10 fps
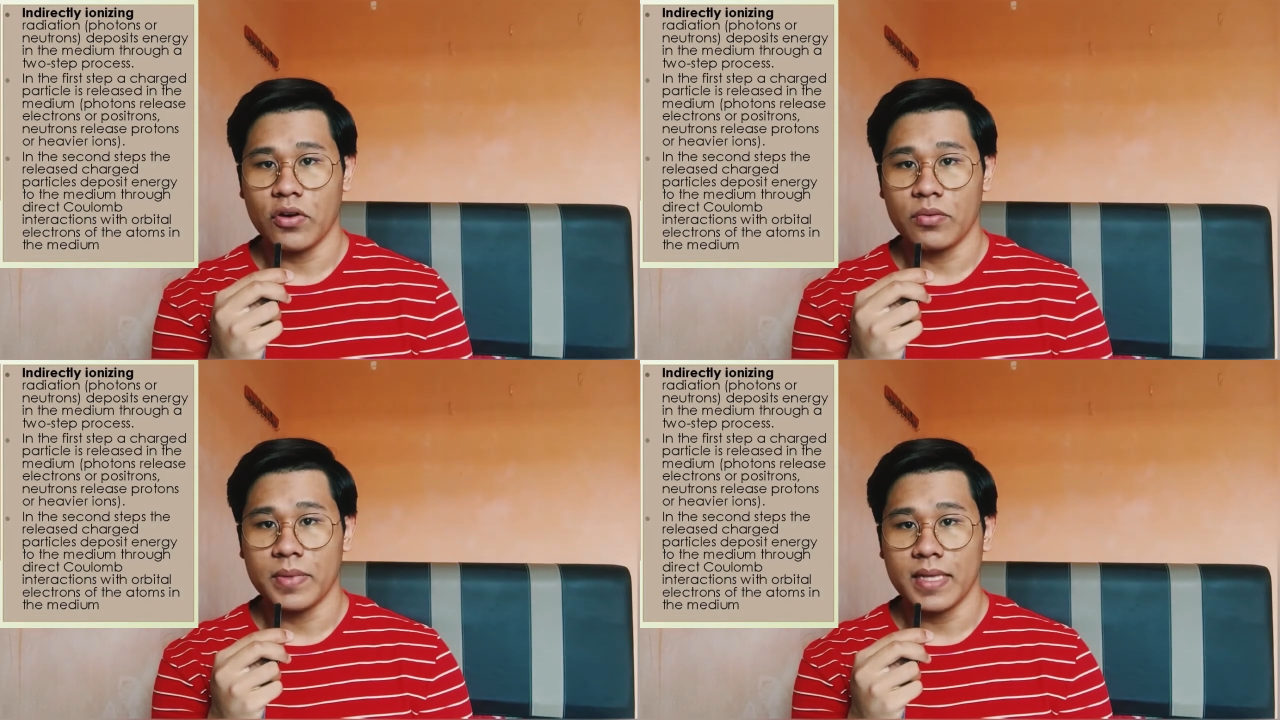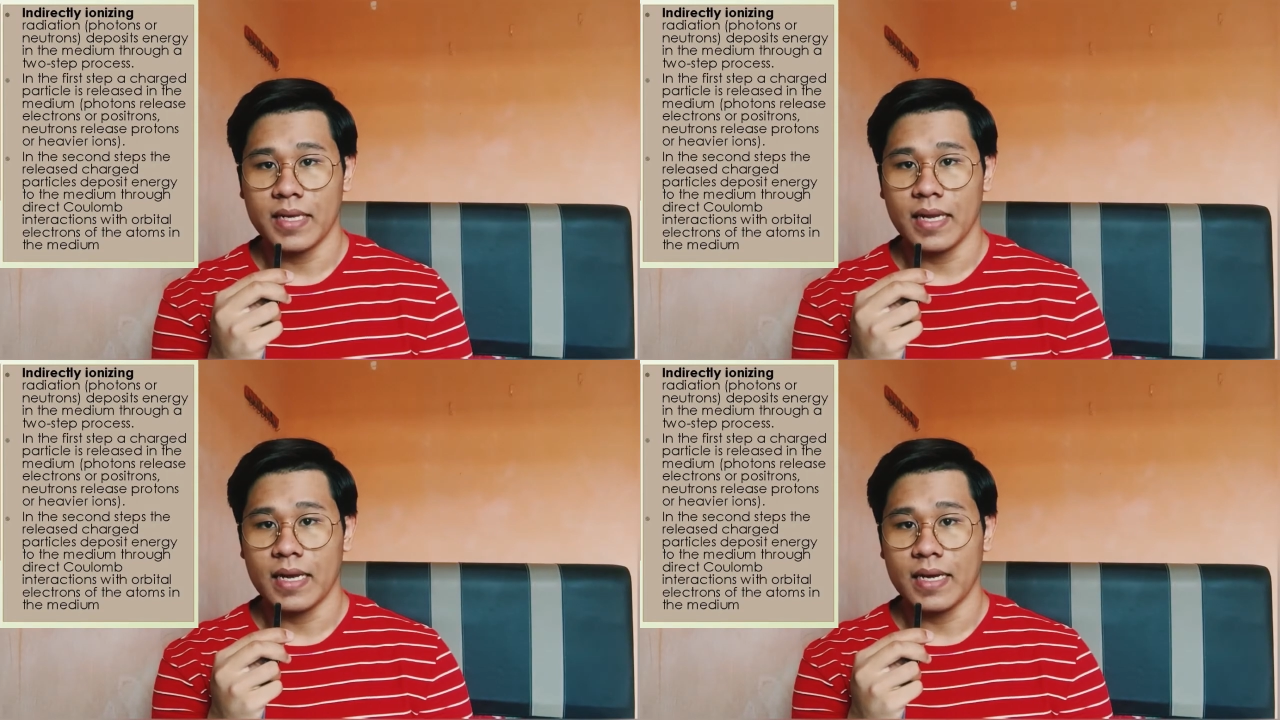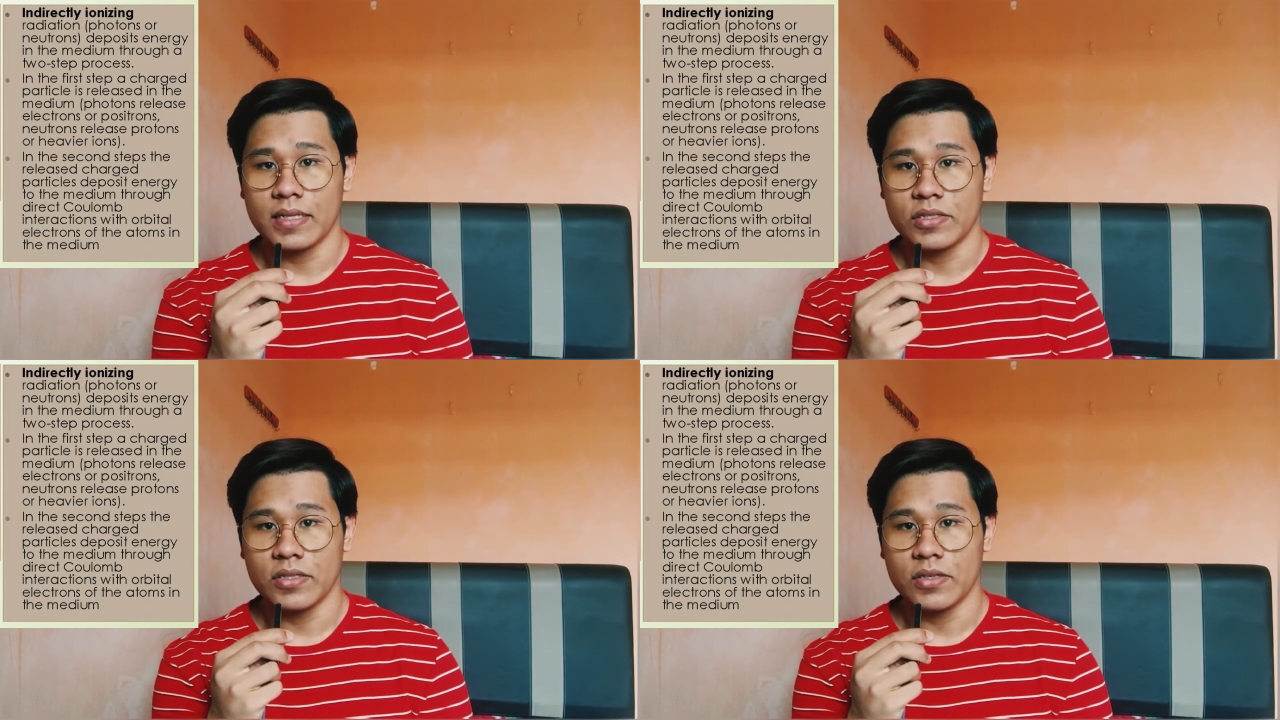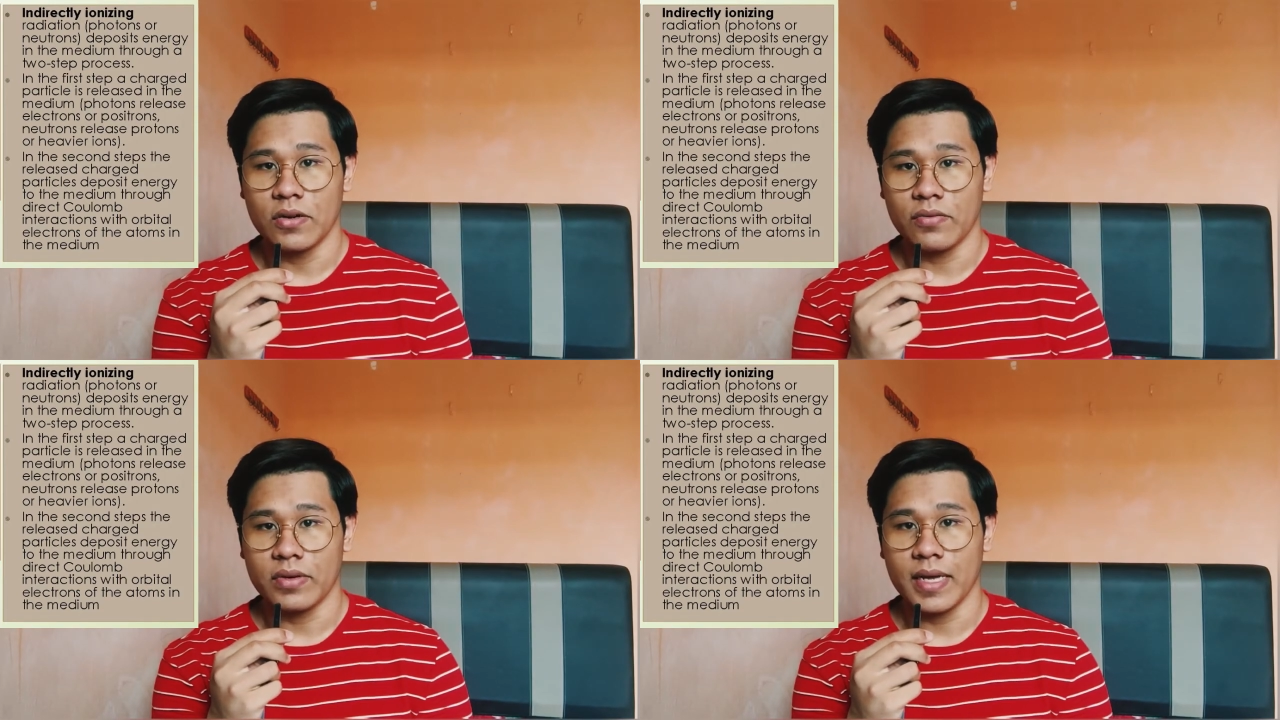orbital electron
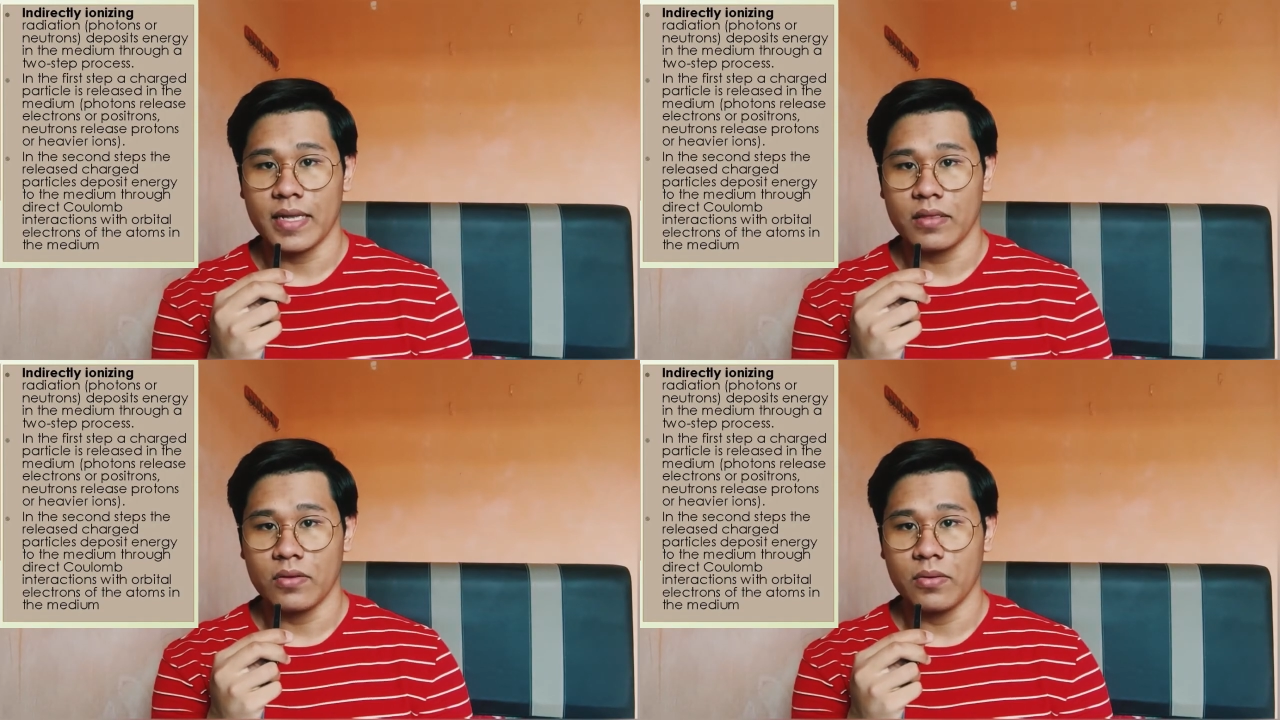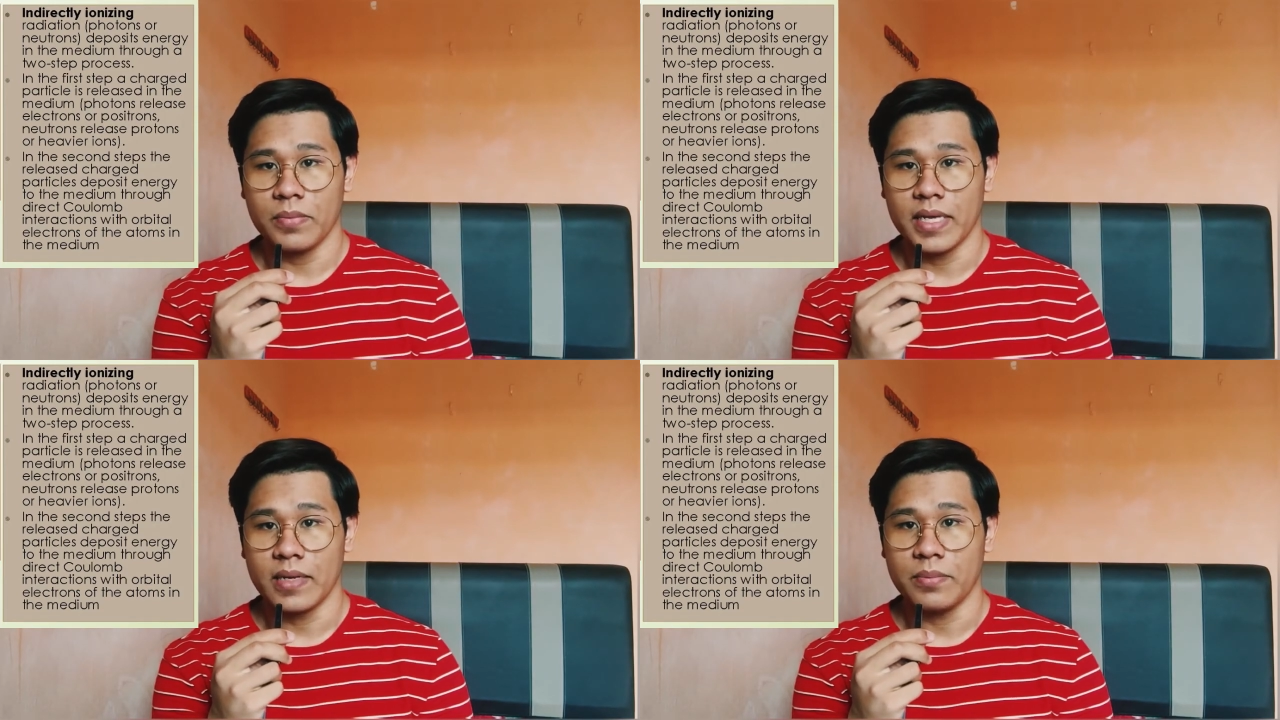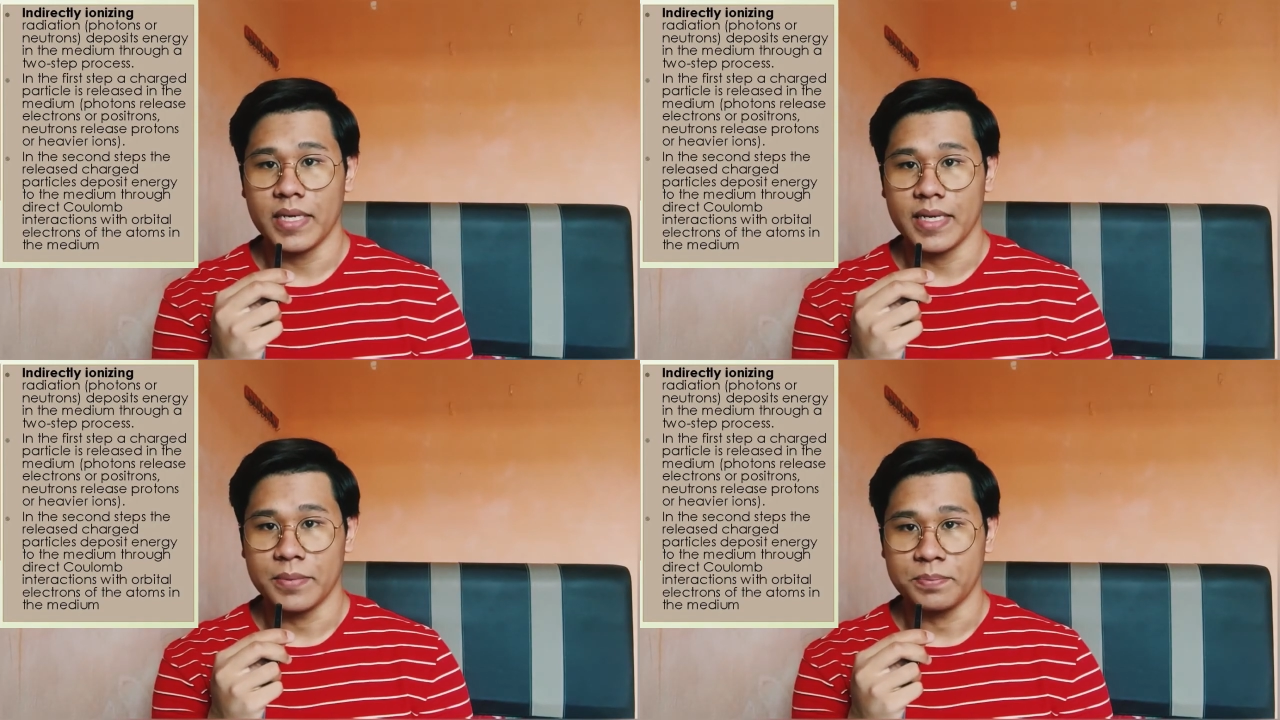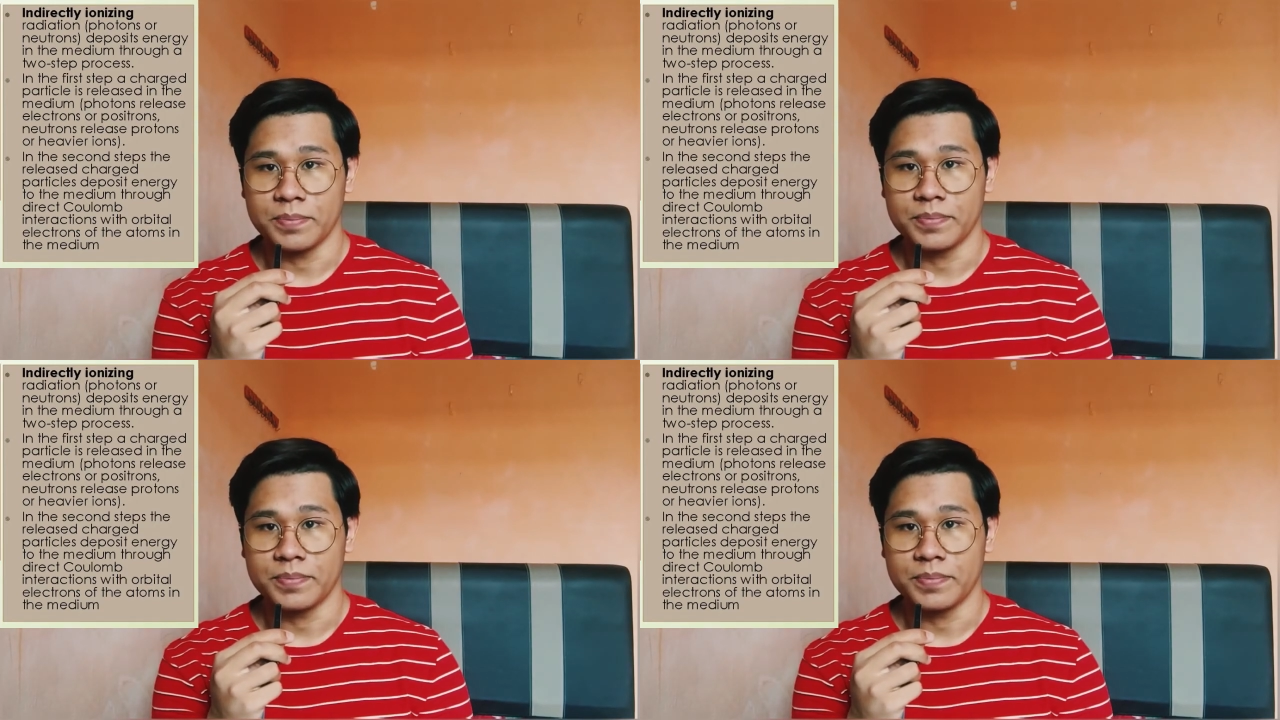of the atom in the medium.